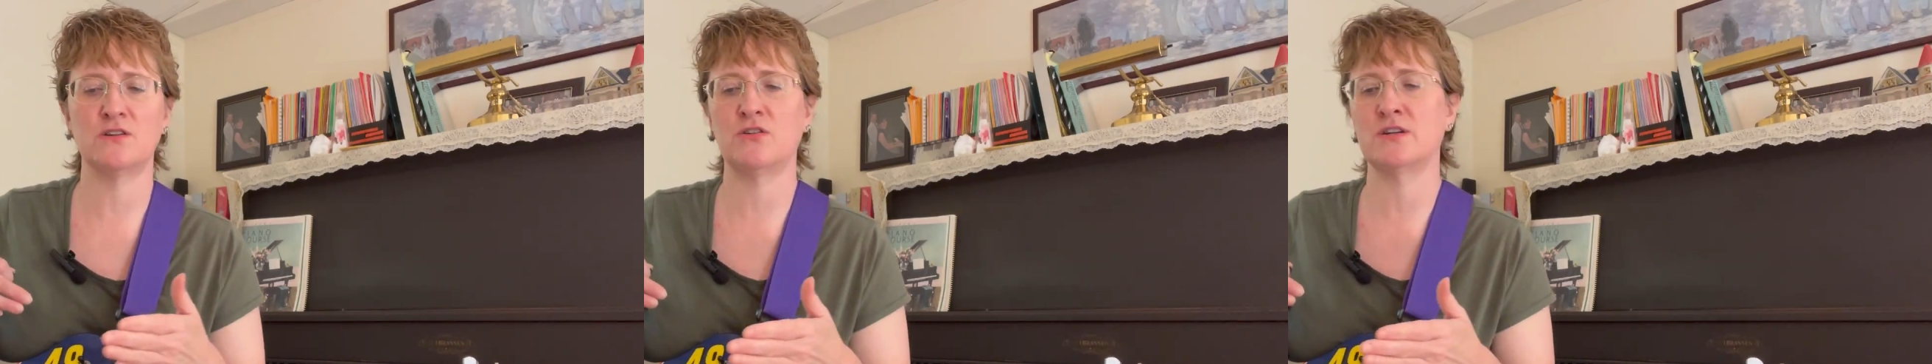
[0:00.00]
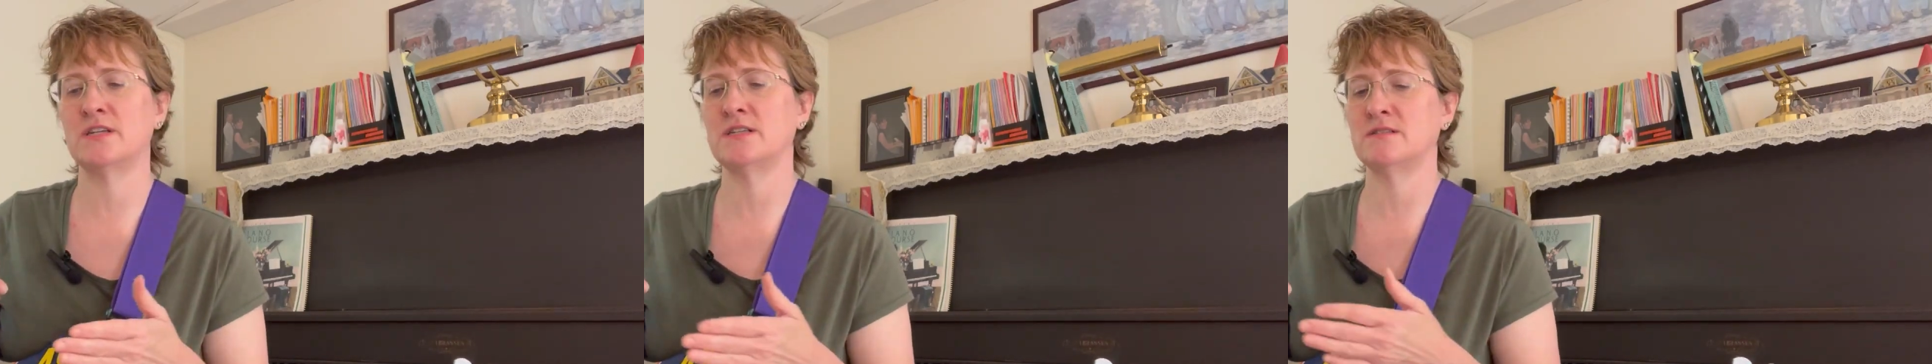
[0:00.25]

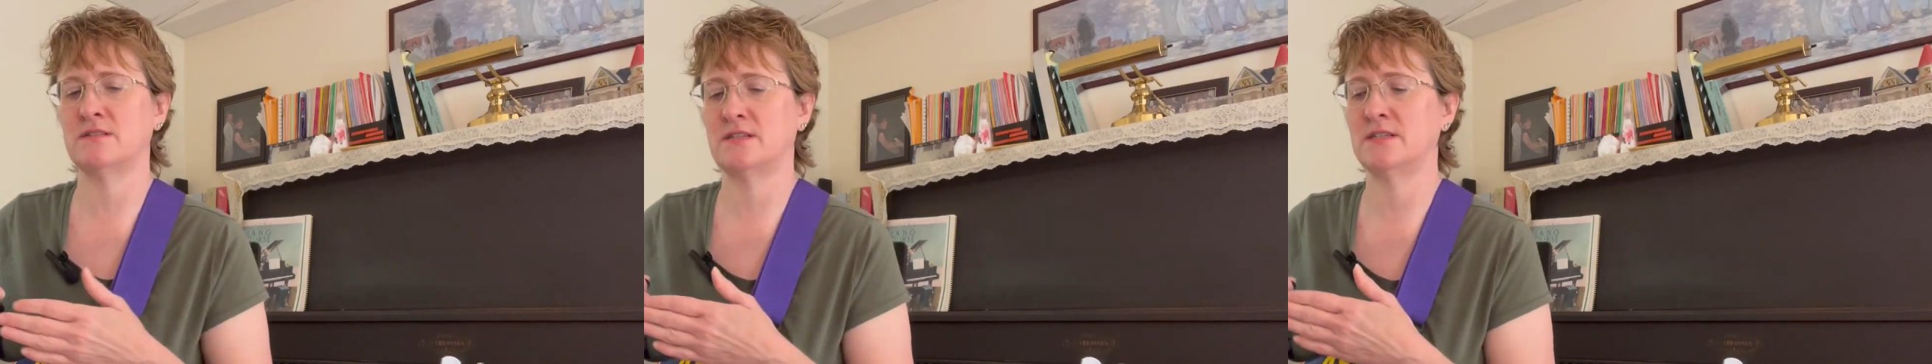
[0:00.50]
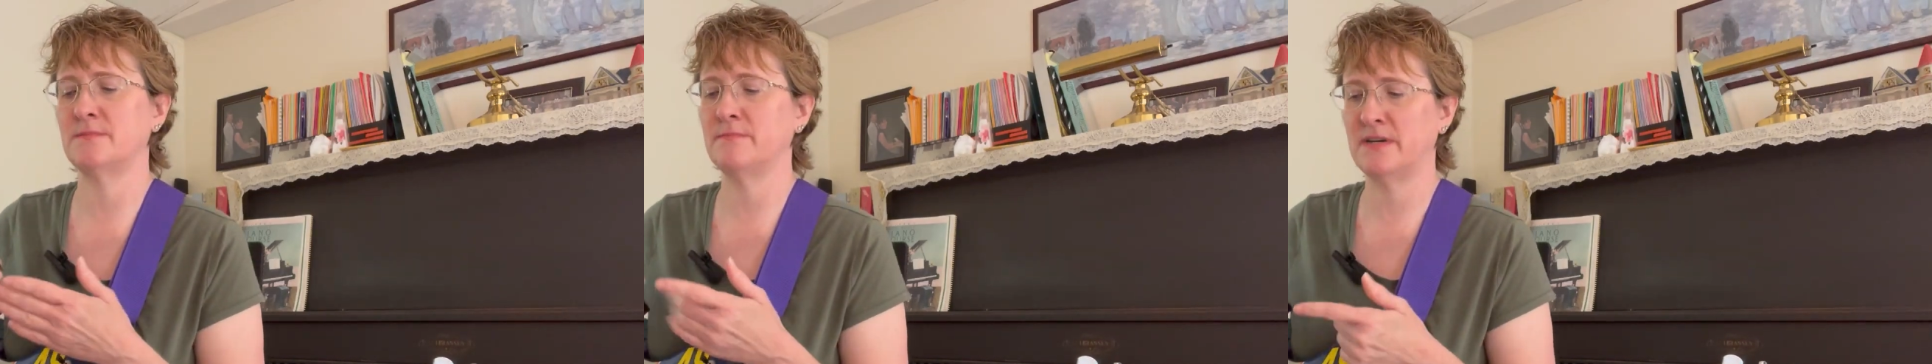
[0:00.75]
on it
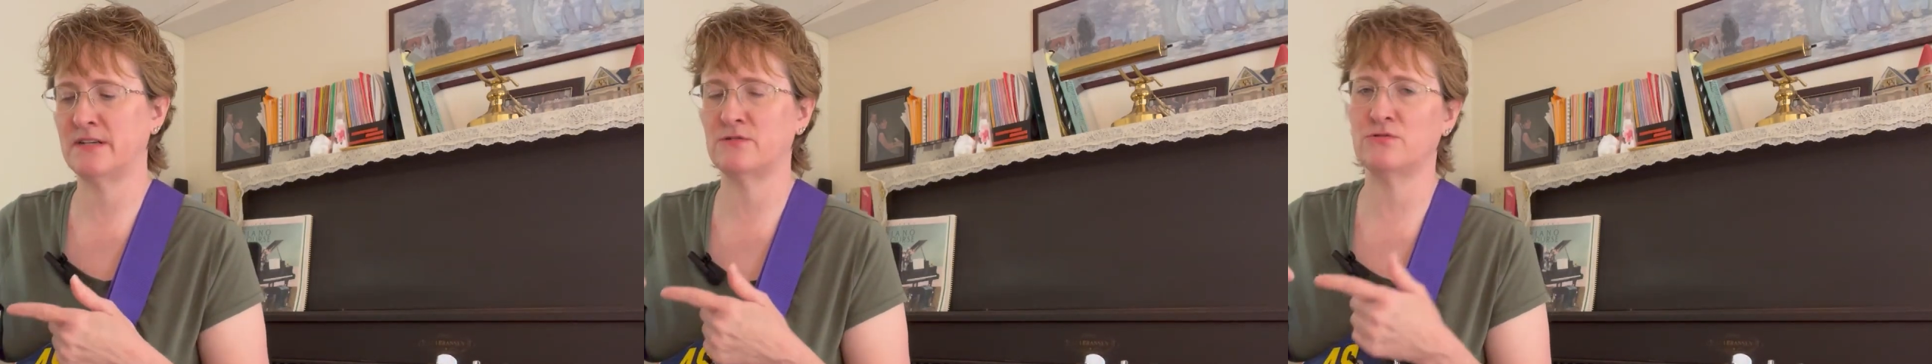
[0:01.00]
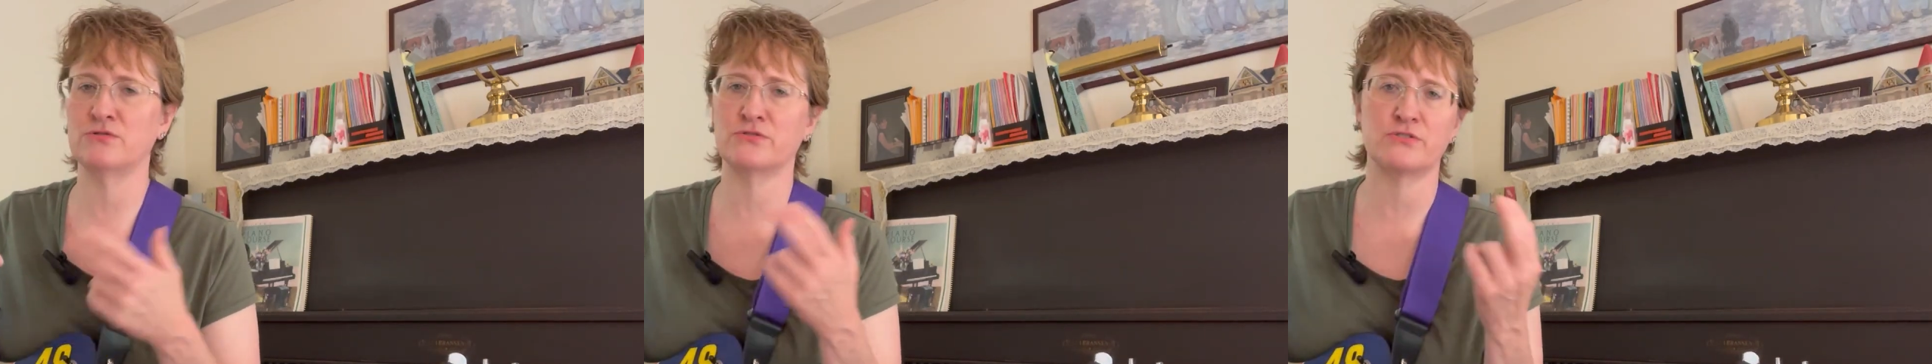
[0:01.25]
like
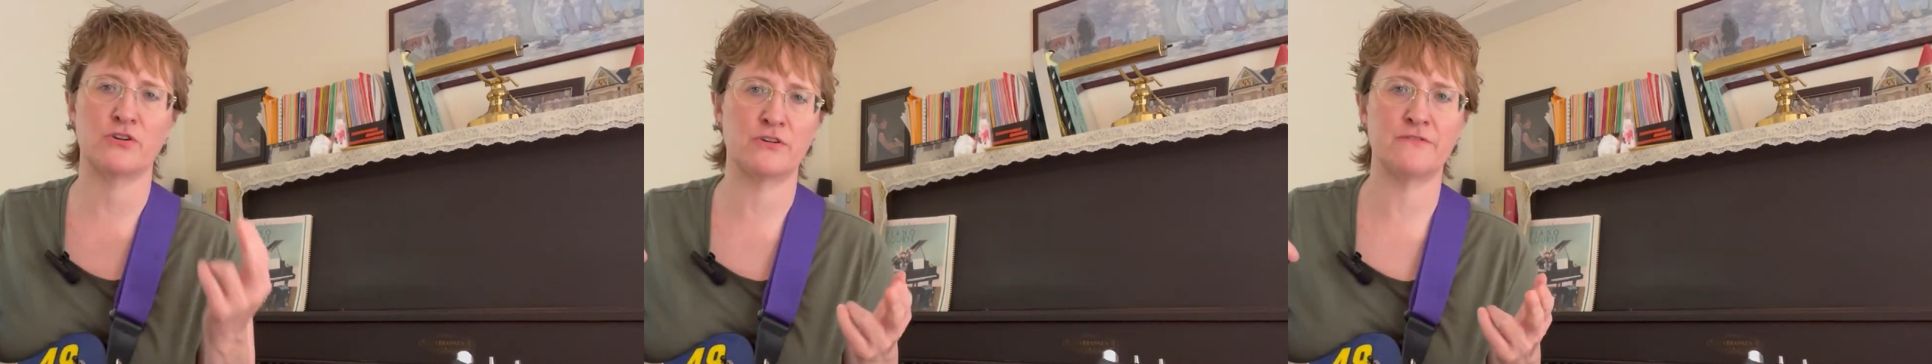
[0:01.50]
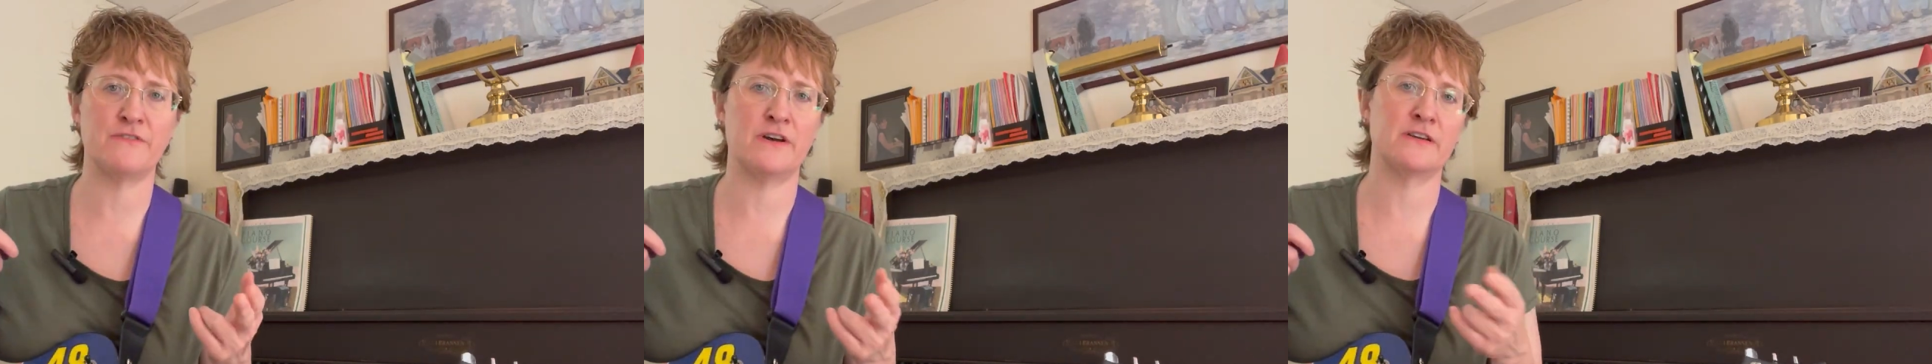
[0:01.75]
metal or
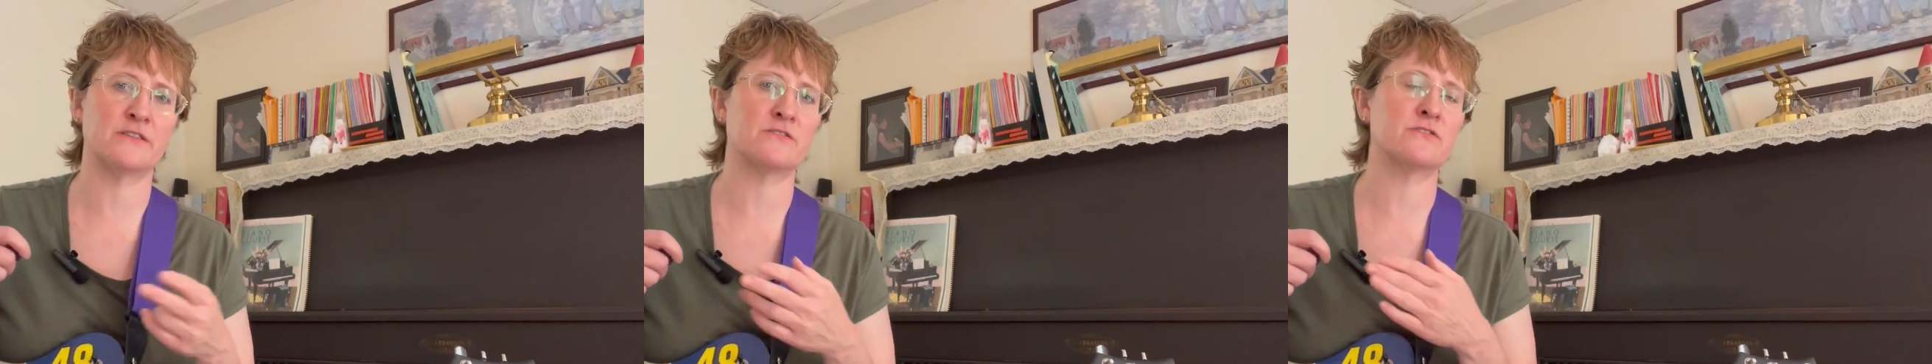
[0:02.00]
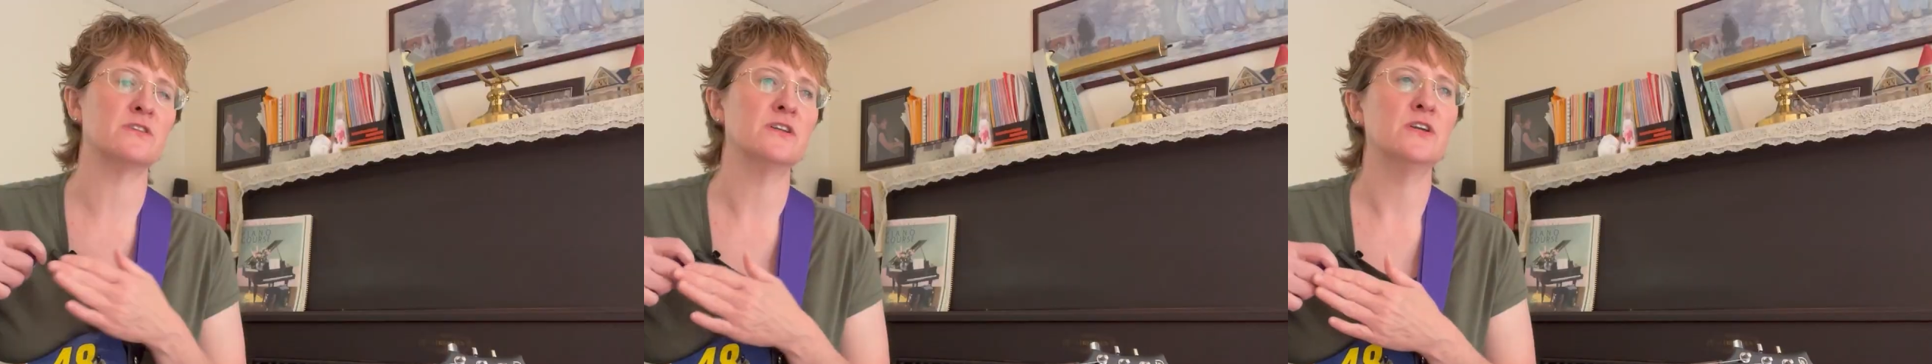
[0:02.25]

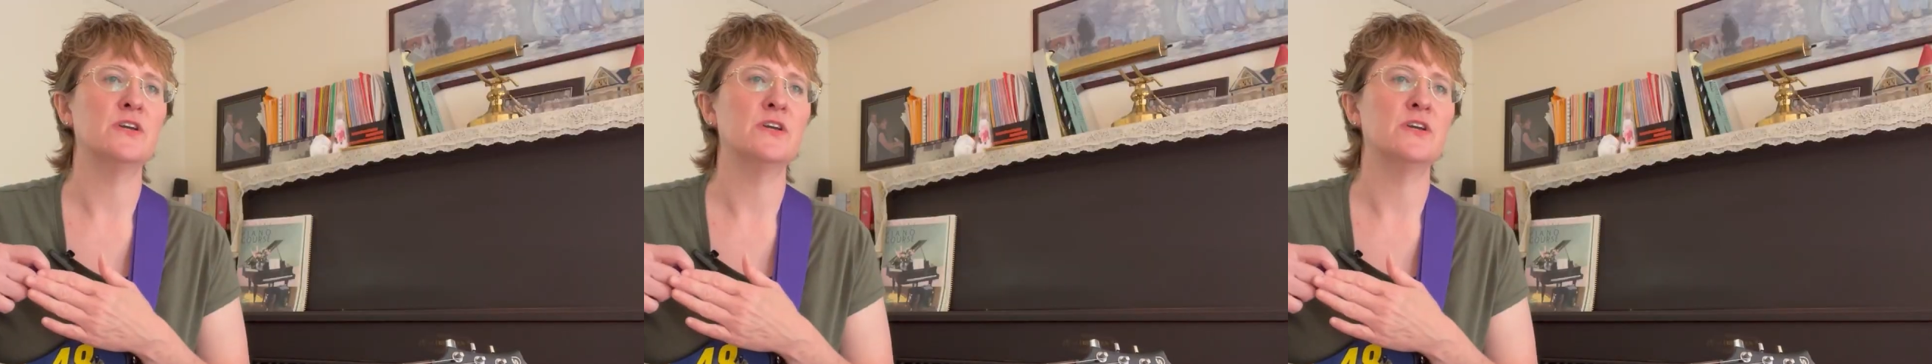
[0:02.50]
R-Fire,